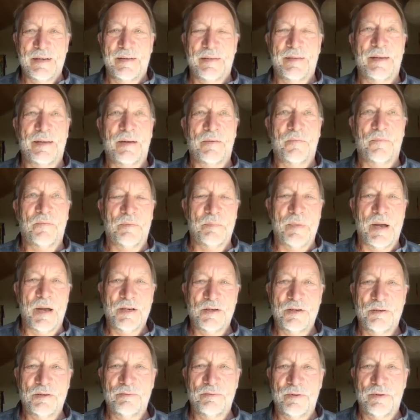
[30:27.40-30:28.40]
The
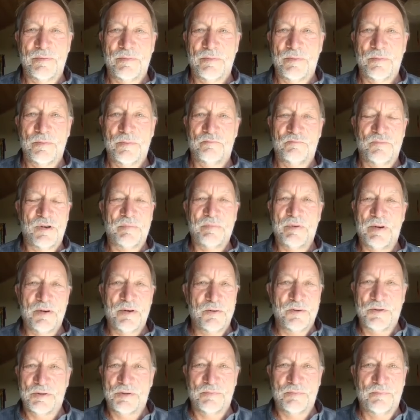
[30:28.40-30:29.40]
information
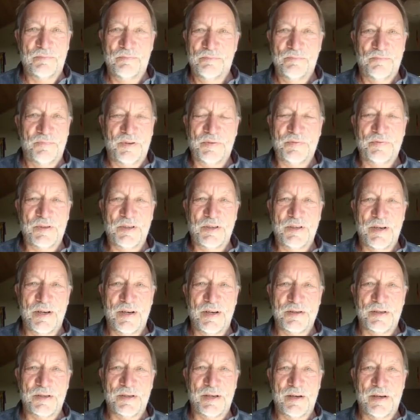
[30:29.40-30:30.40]
revolution 50
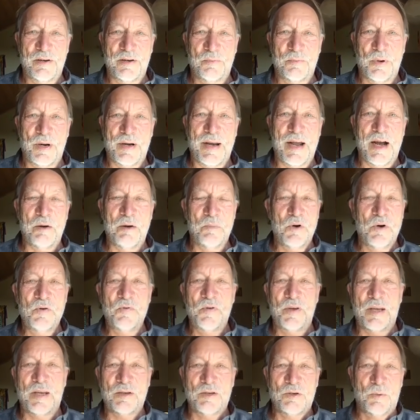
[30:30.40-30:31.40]
years ago. We're now
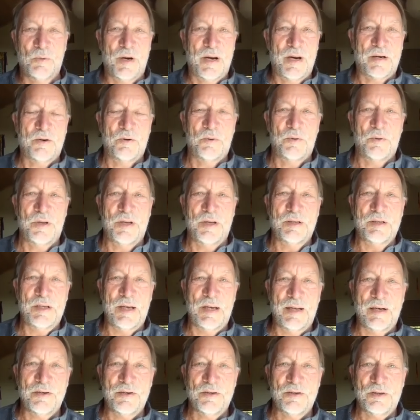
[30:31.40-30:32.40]
moving into what I call the
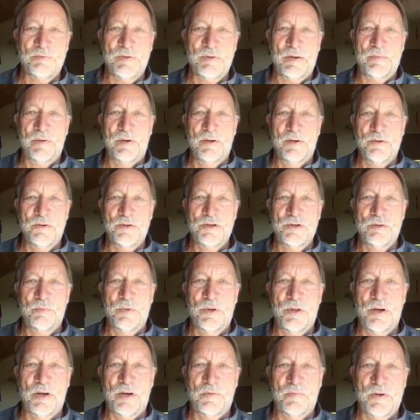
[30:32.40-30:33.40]
intelligence revolution
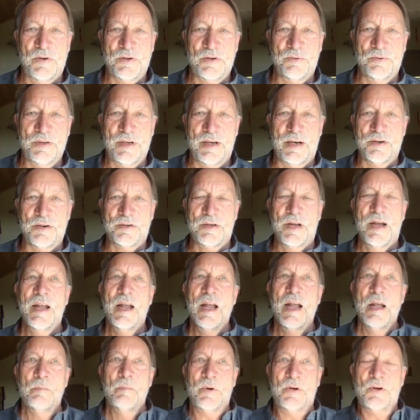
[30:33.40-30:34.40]
with artificial intelligence.
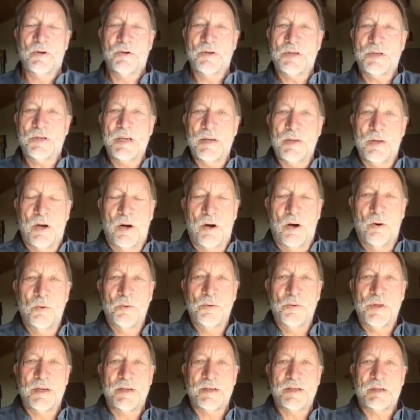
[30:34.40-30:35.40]
But you can see the whole
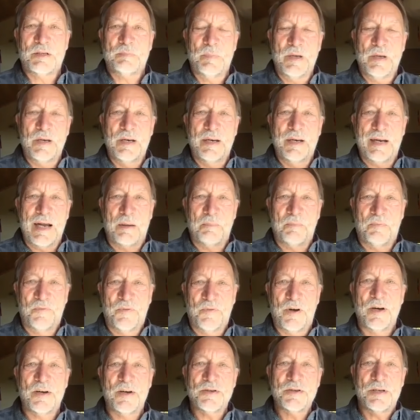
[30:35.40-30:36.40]
thing speeding up
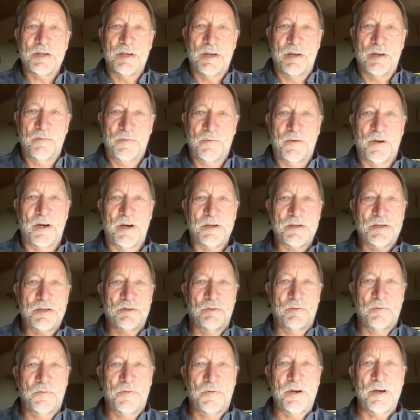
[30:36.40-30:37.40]
faster and
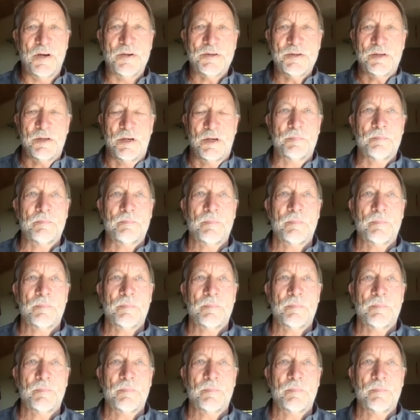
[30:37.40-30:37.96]
faster and faster.